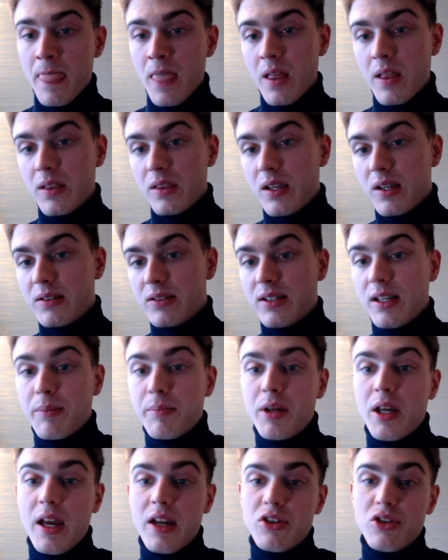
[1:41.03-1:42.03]
than some
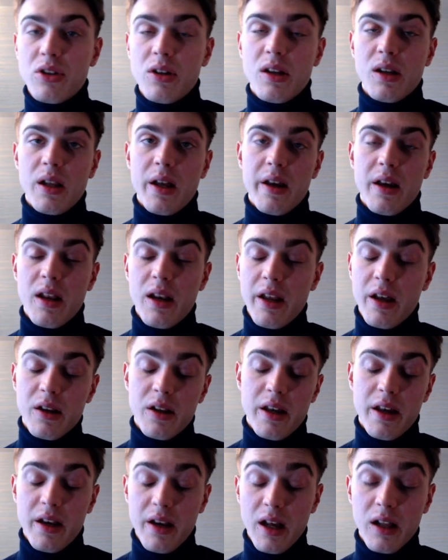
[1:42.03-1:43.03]
engine
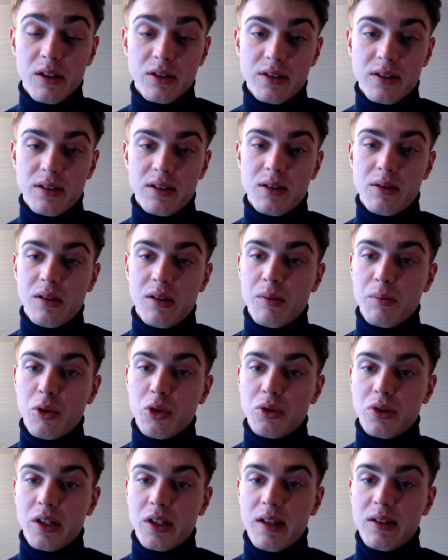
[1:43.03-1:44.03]
analysis in
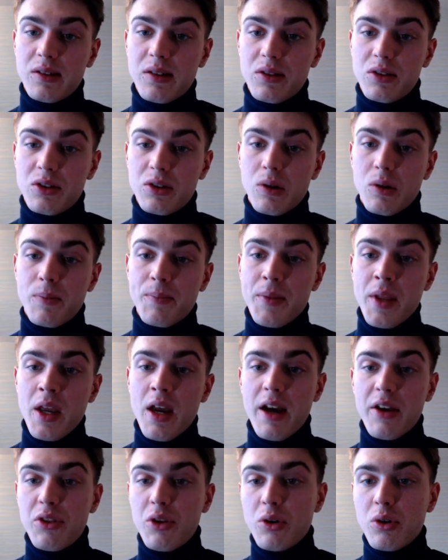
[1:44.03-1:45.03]
most cases. So
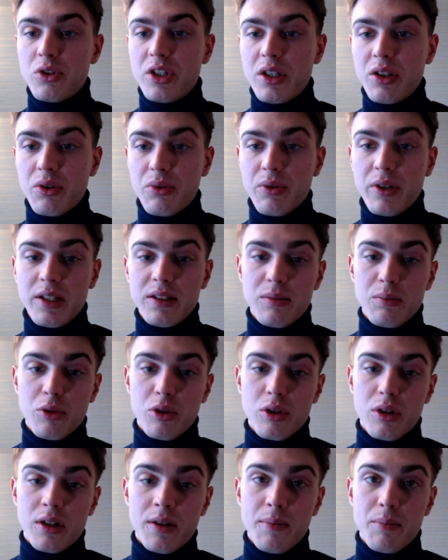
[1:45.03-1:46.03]
I thought g3 is a
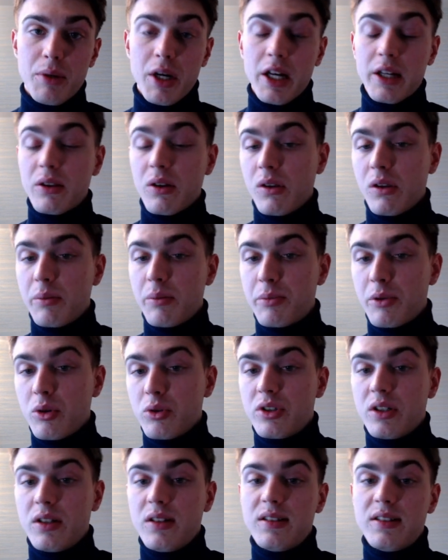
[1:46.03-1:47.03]
more practical
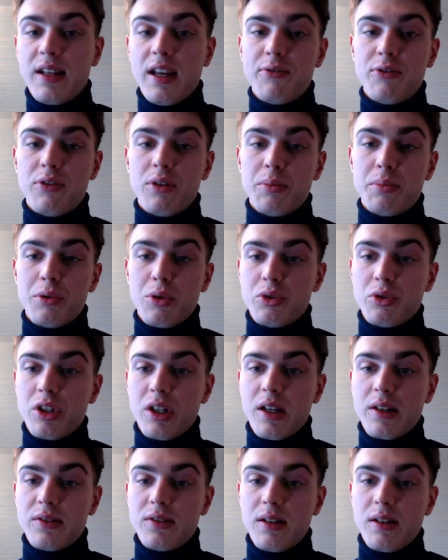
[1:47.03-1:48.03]
approach and a safer approach
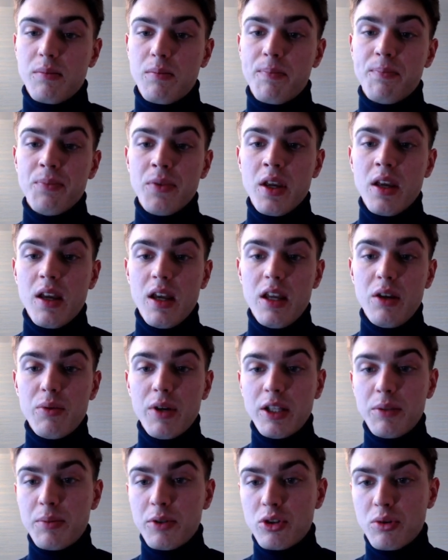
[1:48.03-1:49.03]
against him. He
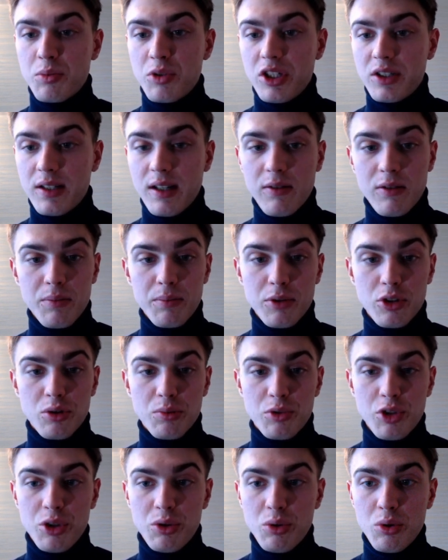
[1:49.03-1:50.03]
went bishop g7, bishop
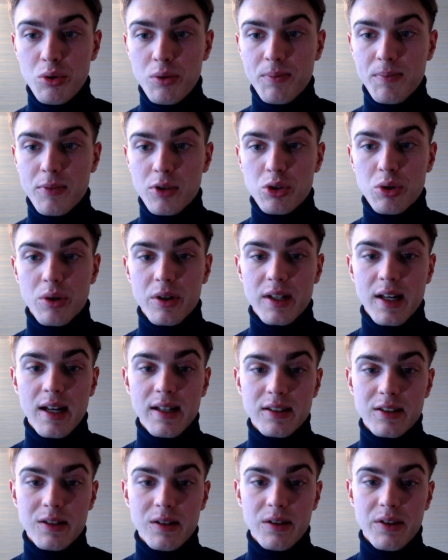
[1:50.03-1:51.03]
g2, short
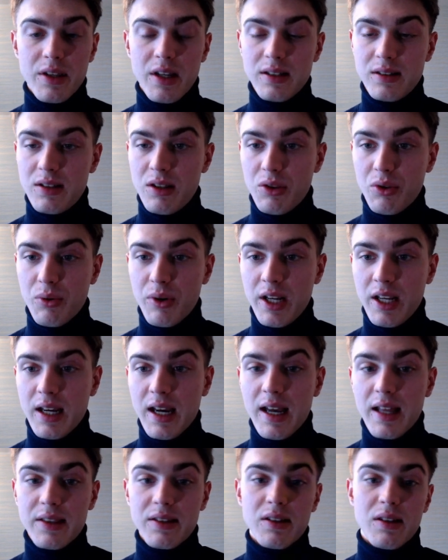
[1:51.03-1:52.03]
castle, knight c3,
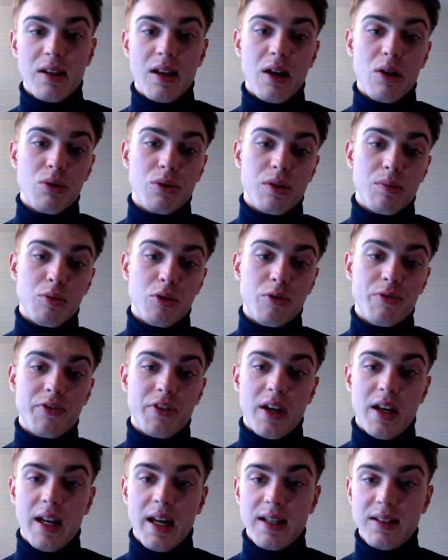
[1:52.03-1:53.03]
and now the move
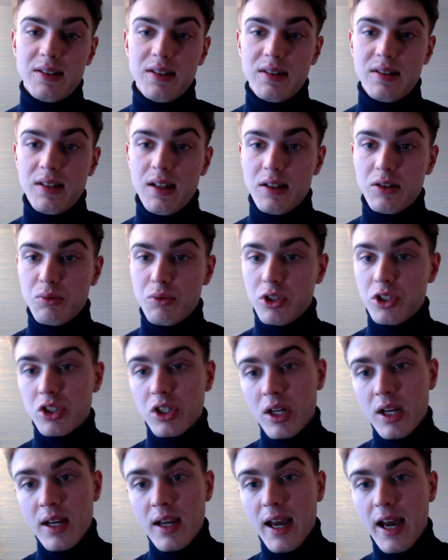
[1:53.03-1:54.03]
knight c6, which
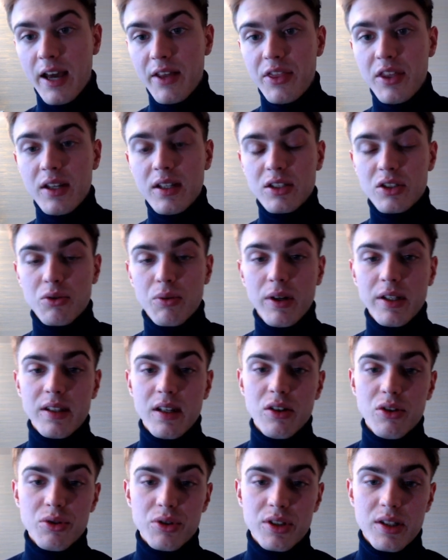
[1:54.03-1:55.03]
I think is quite
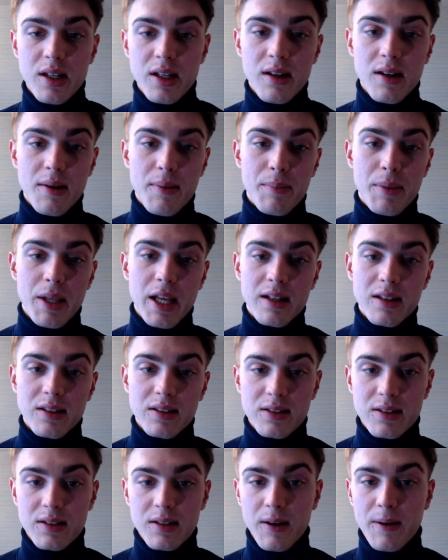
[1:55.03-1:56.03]
interesting. Black
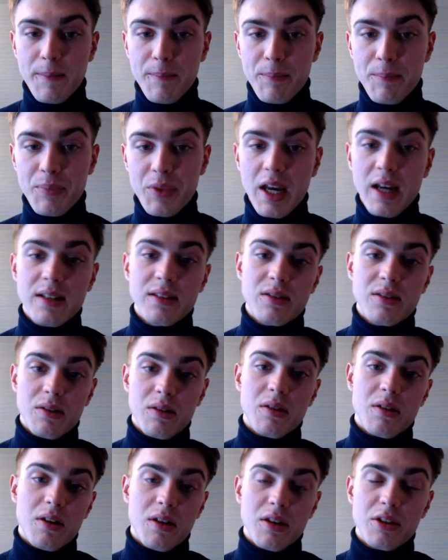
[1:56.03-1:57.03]
has
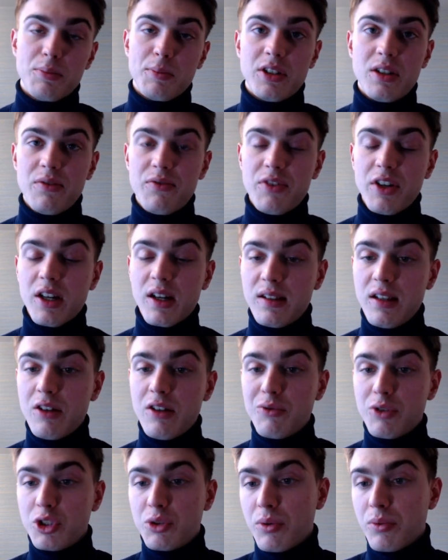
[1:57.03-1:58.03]
a specific idea,
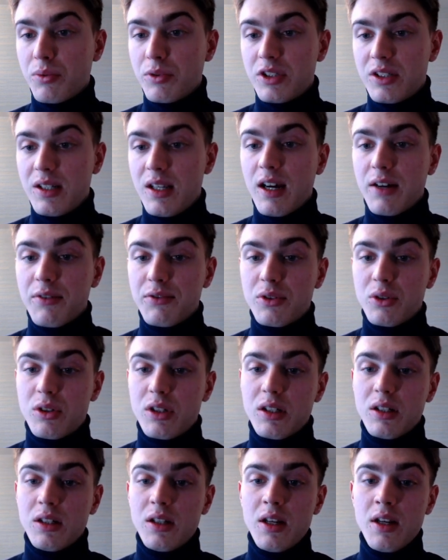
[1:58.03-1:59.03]
which we will see after
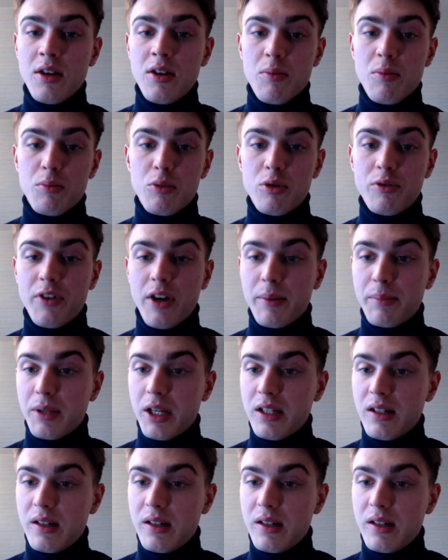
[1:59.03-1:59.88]
the move I played in